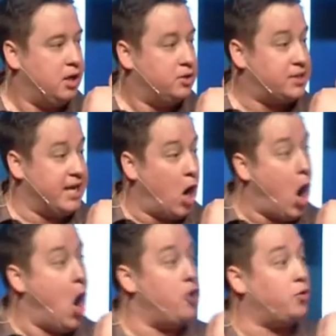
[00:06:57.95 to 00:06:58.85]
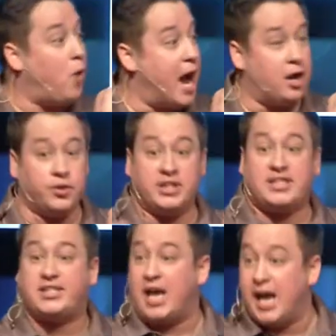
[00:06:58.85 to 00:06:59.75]
saying, all the while the
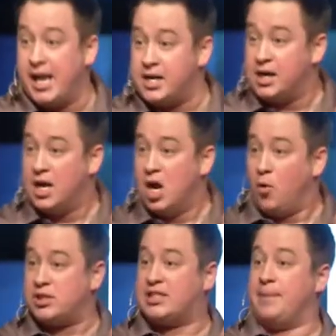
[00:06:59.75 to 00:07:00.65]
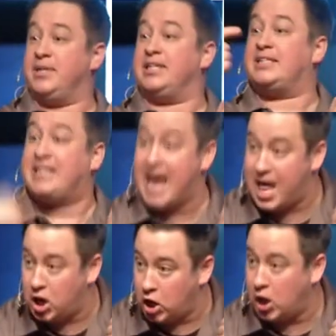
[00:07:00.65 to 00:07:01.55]
son was attempting to
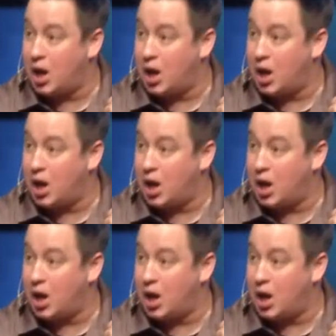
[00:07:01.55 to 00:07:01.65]
tell her